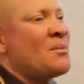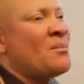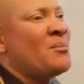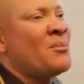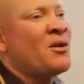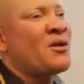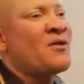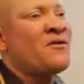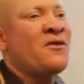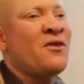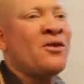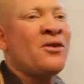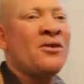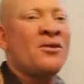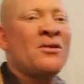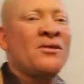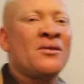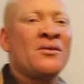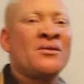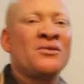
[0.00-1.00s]
But
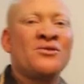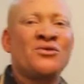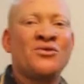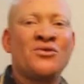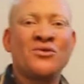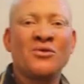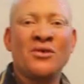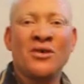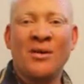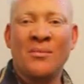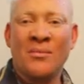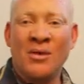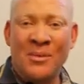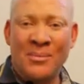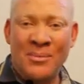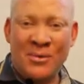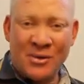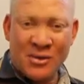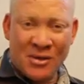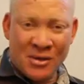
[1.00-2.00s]
for two or
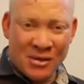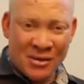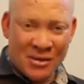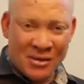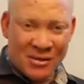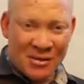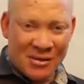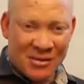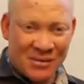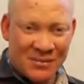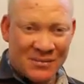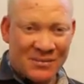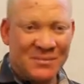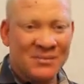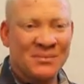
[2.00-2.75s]
more products,